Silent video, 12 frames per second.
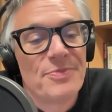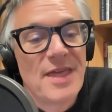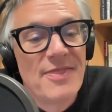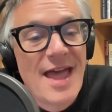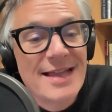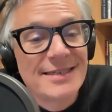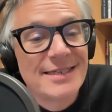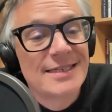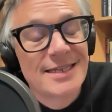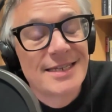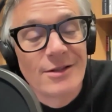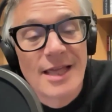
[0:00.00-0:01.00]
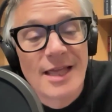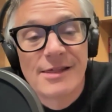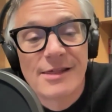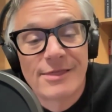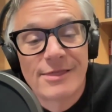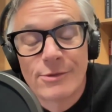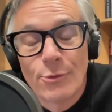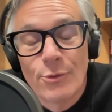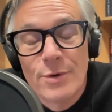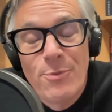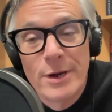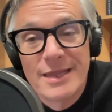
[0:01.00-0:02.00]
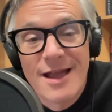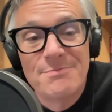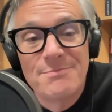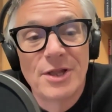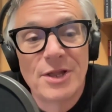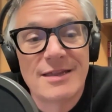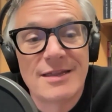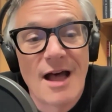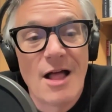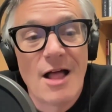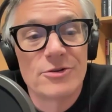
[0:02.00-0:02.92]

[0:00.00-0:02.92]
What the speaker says: then that's still like $3.9 billion